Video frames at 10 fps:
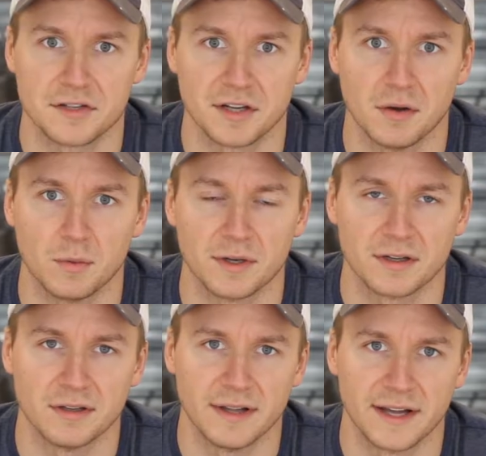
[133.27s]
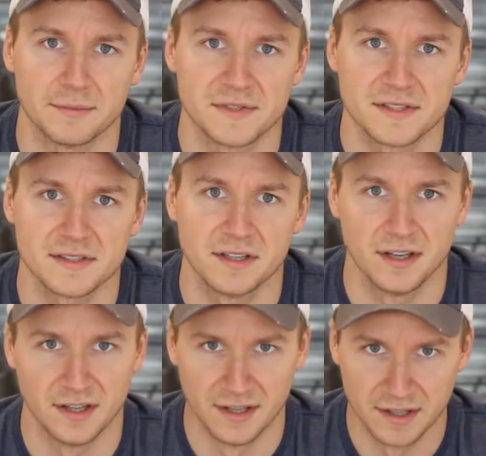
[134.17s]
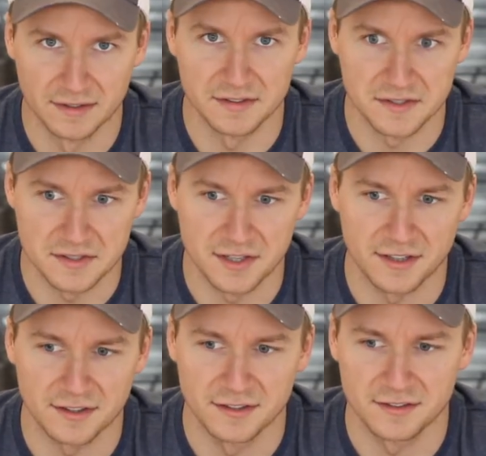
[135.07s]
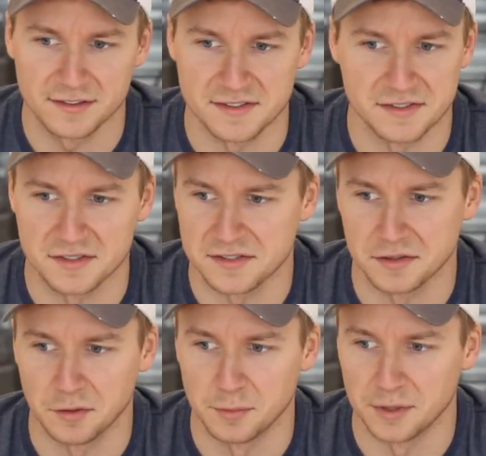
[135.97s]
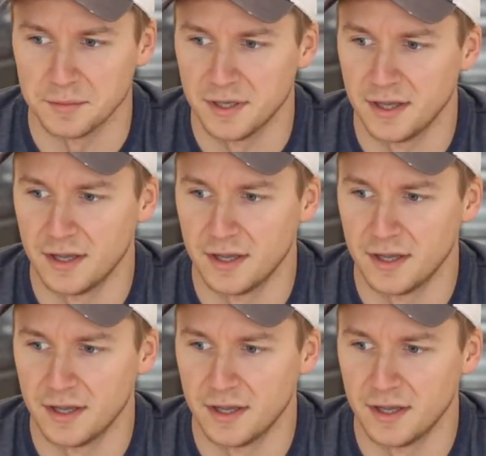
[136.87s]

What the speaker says: the shell wouldn't collapse the C-channel because it's just aluminum.